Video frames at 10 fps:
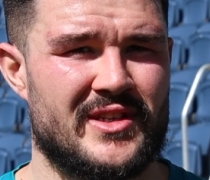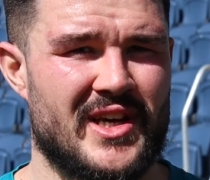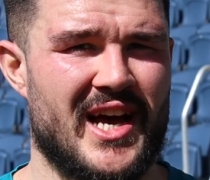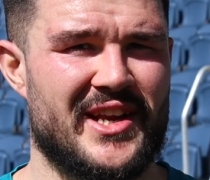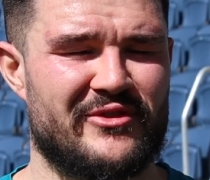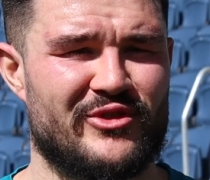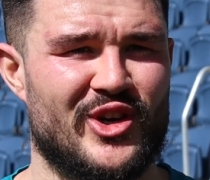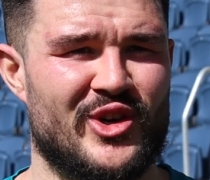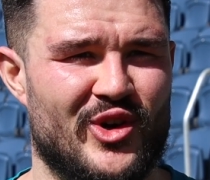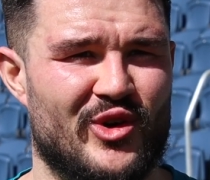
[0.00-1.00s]
Yeah,
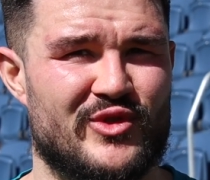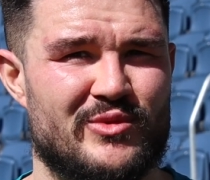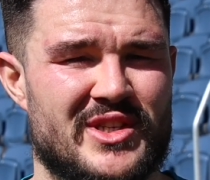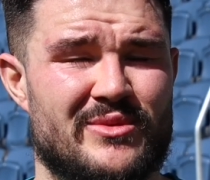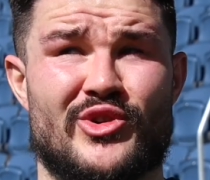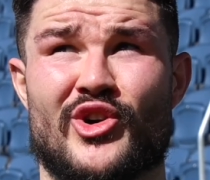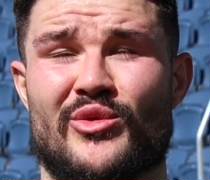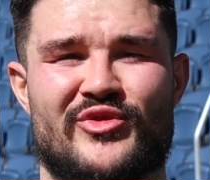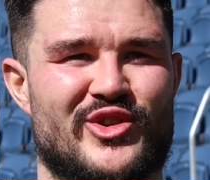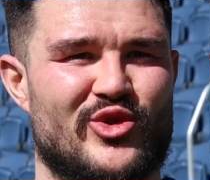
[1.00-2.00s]
definitely. Hope something similar.
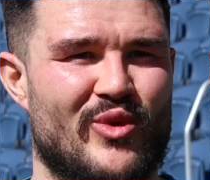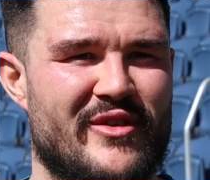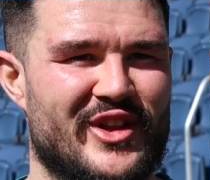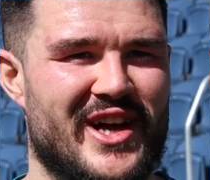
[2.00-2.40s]
Hopefully good weather